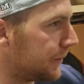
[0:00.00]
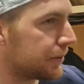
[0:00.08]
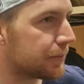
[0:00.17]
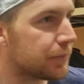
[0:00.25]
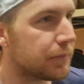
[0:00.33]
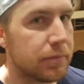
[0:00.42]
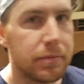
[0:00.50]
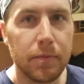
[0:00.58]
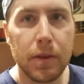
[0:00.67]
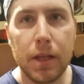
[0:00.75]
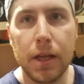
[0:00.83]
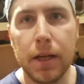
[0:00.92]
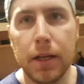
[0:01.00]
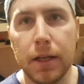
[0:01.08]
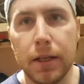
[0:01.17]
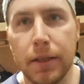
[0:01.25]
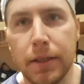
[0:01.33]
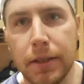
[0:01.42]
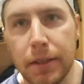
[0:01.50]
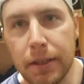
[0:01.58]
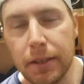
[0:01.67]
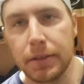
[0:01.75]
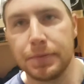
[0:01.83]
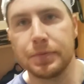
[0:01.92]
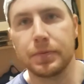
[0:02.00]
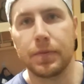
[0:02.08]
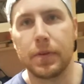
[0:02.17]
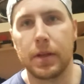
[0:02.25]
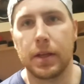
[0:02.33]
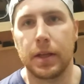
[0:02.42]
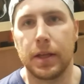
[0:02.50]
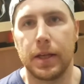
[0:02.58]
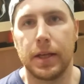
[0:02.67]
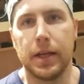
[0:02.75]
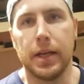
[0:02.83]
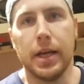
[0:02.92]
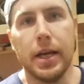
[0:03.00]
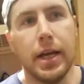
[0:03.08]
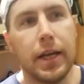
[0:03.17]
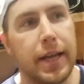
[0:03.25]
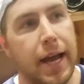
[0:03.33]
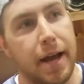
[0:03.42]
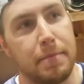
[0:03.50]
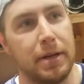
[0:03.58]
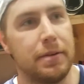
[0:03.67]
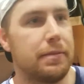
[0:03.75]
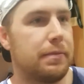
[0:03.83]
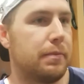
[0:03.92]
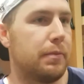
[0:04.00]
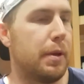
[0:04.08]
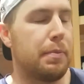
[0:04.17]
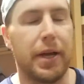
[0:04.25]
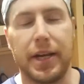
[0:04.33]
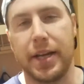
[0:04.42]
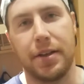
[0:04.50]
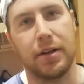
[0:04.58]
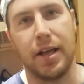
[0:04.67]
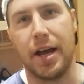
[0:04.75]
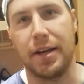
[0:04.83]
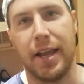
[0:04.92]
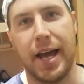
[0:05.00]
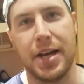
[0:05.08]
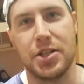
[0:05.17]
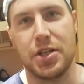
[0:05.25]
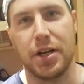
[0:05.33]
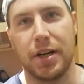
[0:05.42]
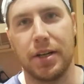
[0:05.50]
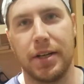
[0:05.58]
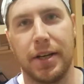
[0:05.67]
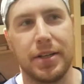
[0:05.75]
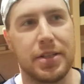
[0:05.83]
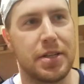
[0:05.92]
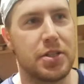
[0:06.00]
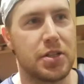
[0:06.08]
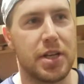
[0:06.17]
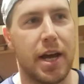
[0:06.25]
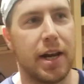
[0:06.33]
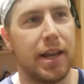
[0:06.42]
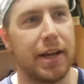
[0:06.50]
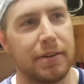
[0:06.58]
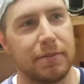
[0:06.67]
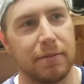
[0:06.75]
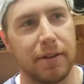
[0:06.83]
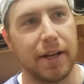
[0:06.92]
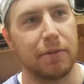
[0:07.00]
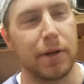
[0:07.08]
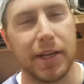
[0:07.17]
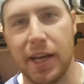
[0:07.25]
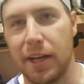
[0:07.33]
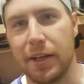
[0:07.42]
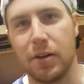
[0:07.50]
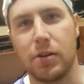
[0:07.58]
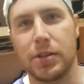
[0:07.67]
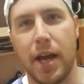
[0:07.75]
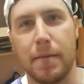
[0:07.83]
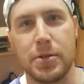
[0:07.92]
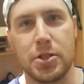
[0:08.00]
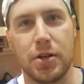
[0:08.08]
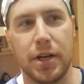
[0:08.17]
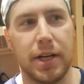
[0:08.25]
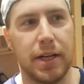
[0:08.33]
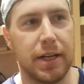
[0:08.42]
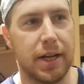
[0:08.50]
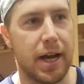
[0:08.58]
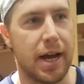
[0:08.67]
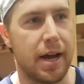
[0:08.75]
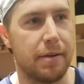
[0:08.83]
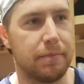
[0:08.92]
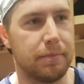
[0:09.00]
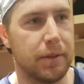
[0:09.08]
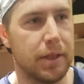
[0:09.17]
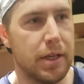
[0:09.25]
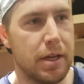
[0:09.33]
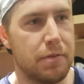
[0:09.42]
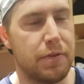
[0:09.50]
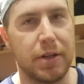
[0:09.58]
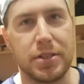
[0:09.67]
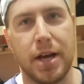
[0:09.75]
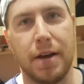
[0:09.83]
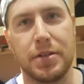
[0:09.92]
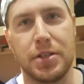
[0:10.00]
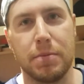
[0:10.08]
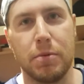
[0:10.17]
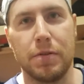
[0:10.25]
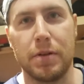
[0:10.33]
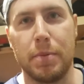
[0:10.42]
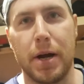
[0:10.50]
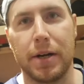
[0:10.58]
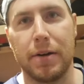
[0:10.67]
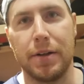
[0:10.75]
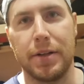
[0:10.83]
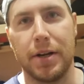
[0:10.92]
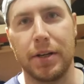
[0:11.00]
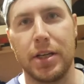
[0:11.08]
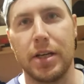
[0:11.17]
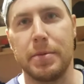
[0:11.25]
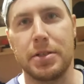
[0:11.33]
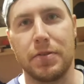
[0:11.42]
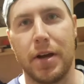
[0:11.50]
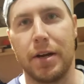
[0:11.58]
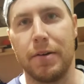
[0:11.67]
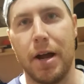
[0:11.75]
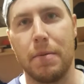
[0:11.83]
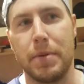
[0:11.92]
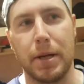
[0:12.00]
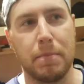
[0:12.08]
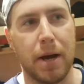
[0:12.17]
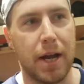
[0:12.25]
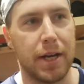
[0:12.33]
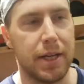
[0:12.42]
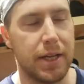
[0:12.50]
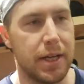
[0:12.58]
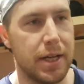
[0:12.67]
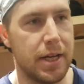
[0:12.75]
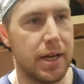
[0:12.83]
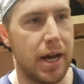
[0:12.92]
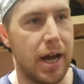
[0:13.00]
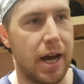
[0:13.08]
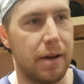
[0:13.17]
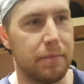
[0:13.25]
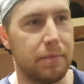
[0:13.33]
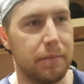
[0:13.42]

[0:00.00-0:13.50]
It's looked like your line in particular is having a lot of fun out there tonight. Yeah, I mean, we played together a lot last year, and it's just kind of like like rekindling old chemistry. Um, Phil's obviously moving the puck around there, and QB's flying around, big body. Um,